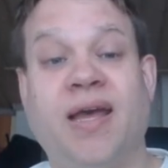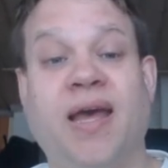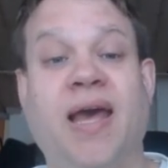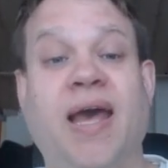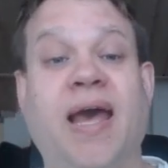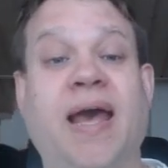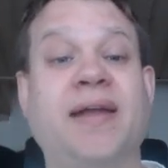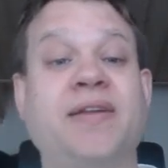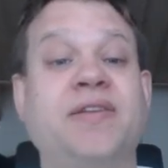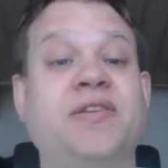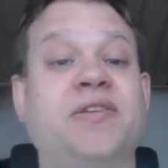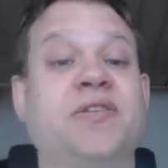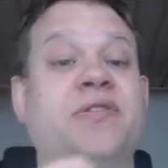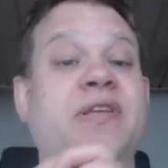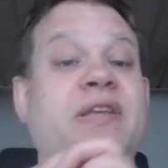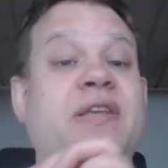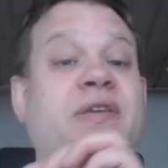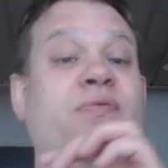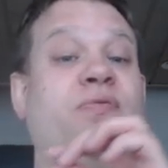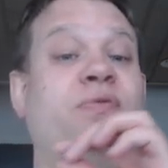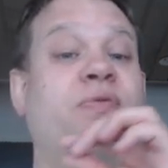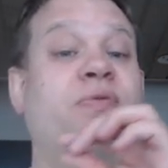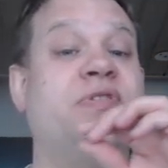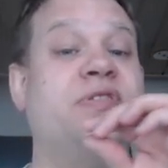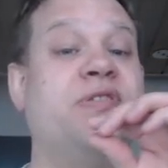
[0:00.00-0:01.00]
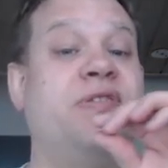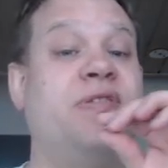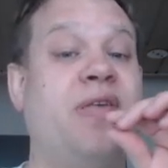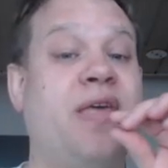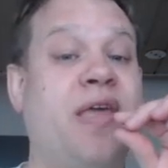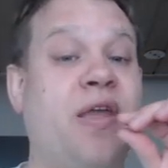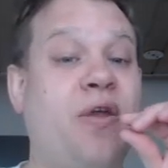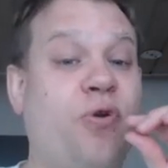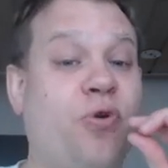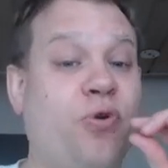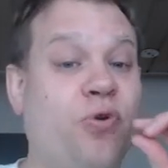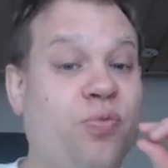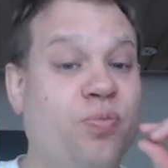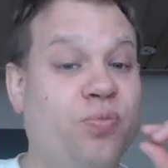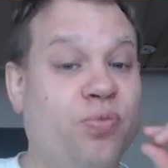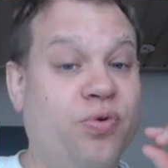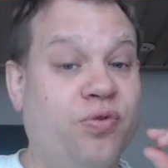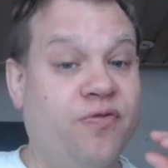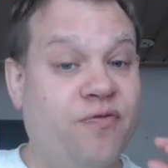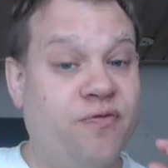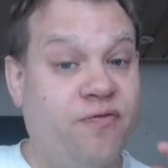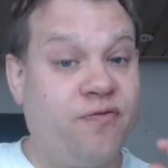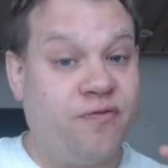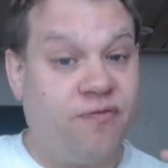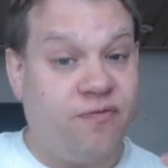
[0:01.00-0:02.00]
actually was there
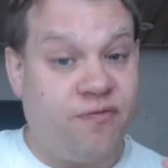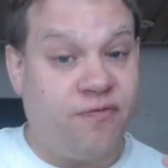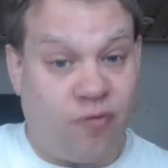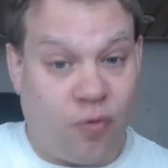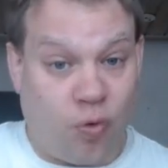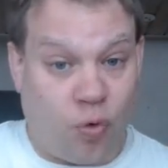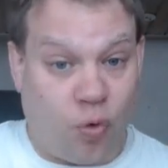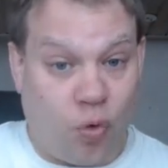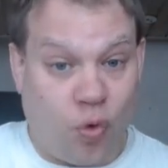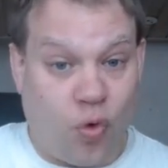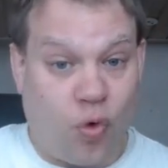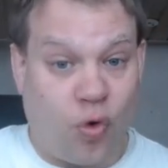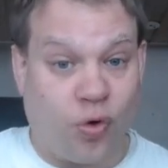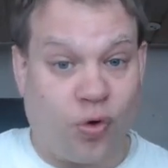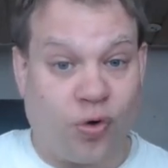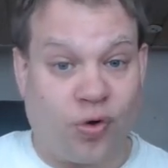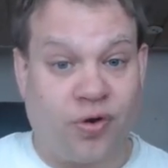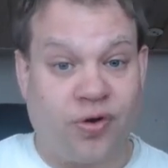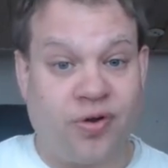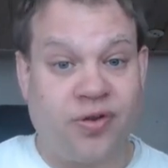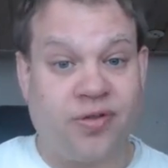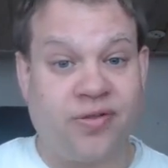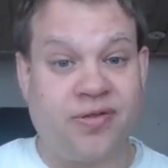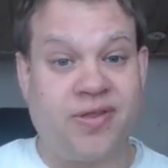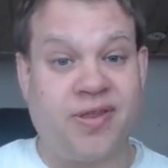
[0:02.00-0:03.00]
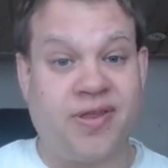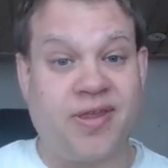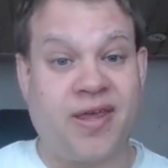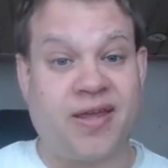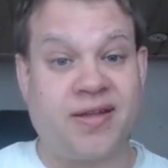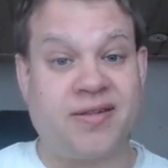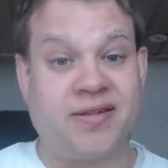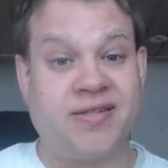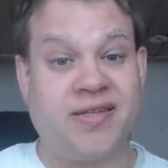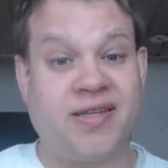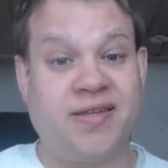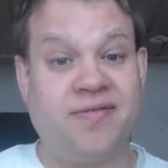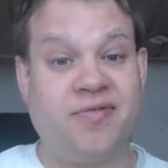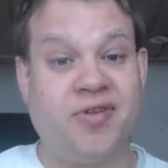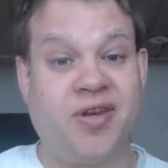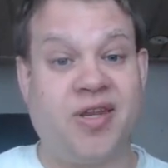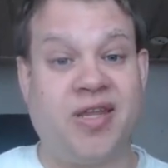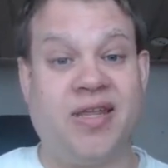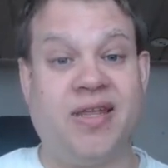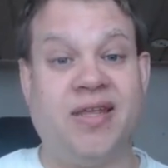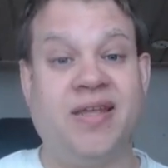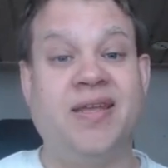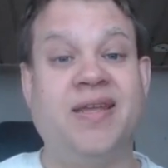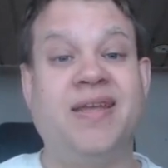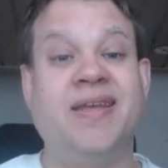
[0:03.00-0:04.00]
before the
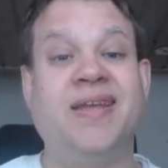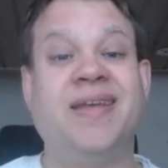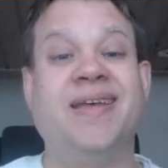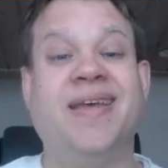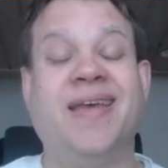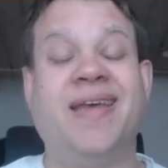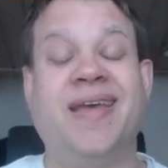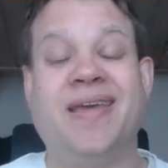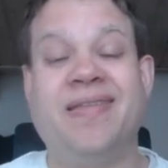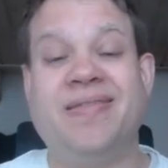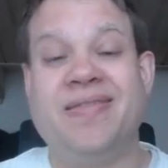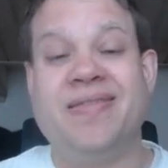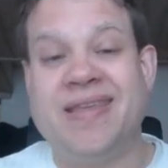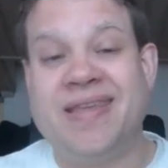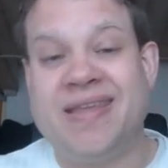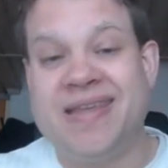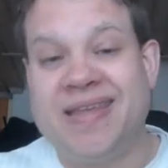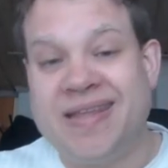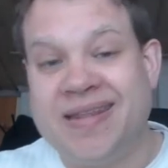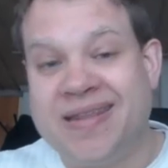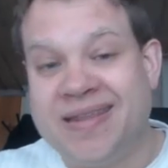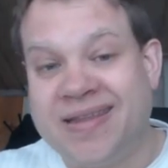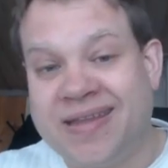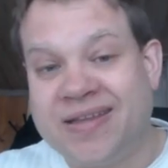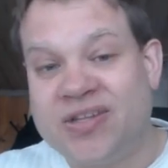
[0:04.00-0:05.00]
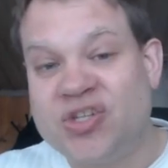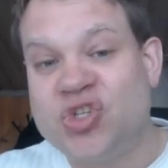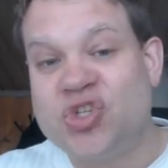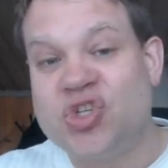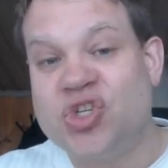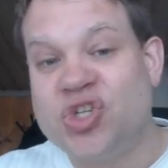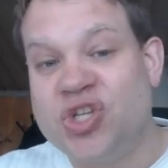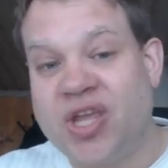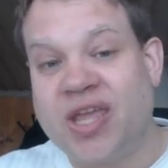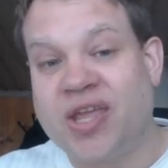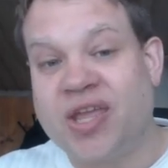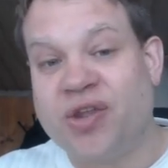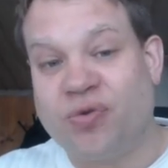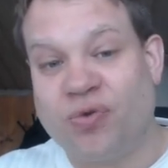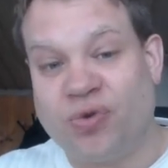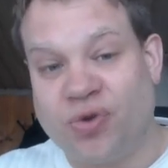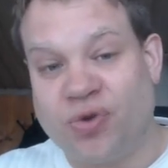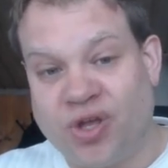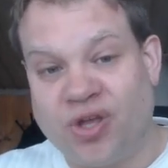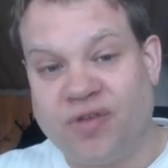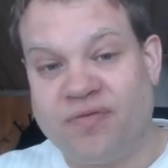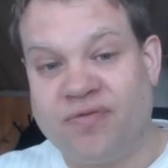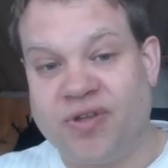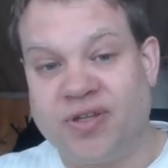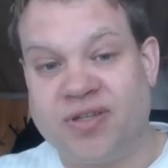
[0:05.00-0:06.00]
activity and the initiator
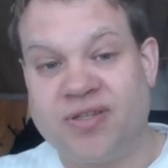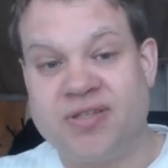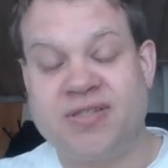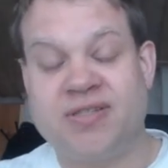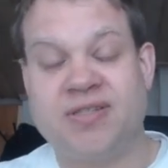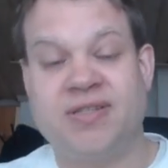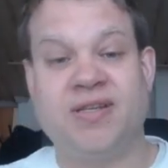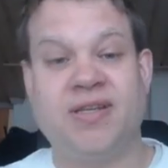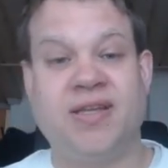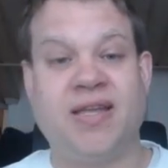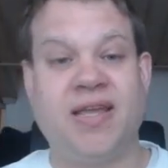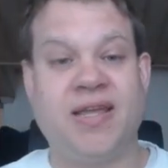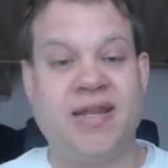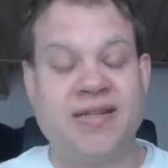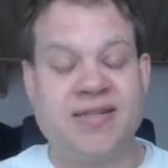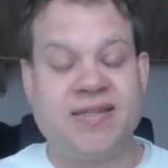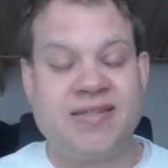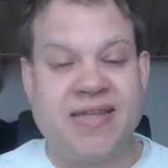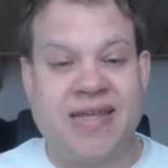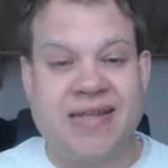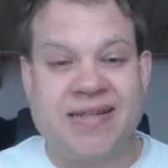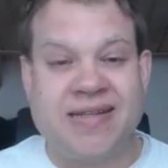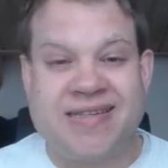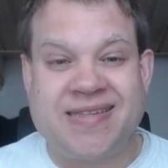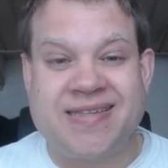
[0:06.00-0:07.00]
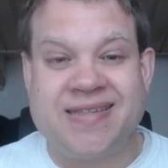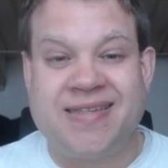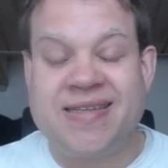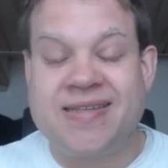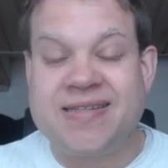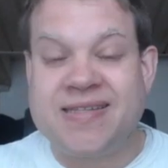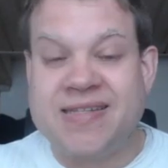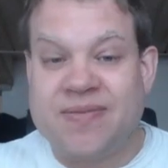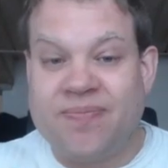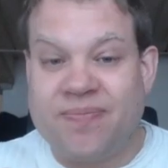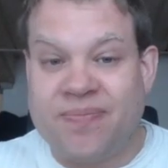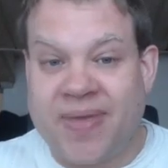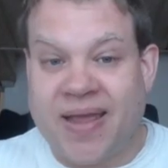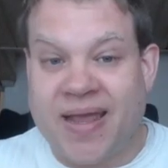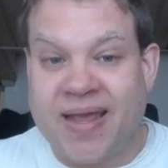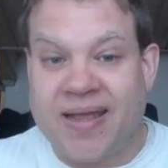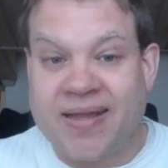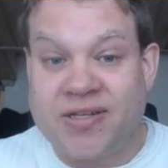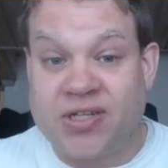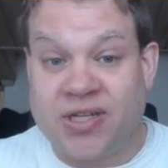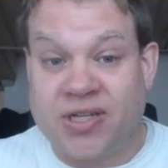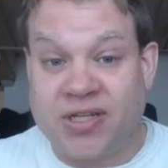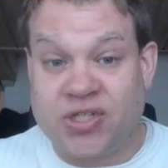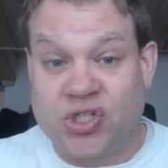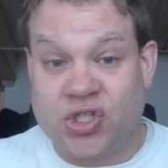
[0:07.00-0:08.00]
of it. And it's this
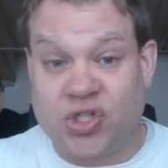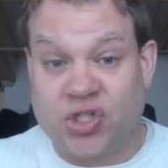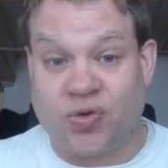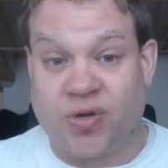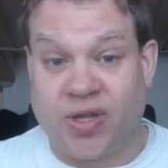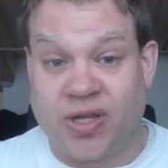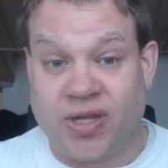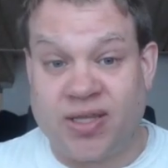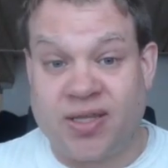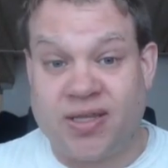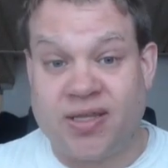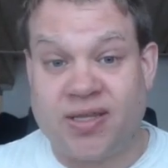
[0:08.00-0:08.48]
magic trick